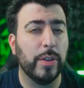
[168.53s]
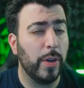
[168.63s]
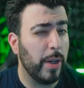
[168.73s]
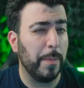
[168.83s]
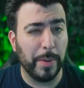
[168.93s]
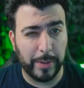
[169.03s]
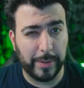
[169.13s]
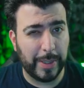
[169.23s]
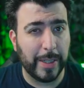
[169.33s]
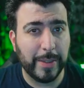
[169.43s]

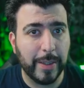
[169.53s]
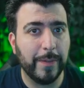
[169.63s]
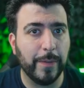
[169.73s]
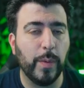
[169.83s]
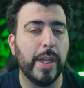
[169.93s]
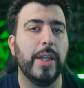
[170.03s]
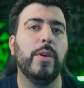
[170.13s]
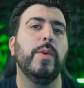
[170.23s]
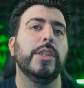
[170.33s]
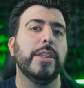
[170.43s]
30% of what it
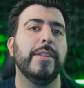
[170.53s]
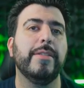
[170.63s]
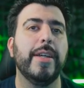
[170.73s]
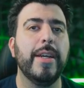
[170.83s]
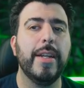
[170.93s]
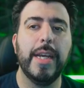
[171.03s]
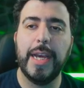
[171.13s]
originally said,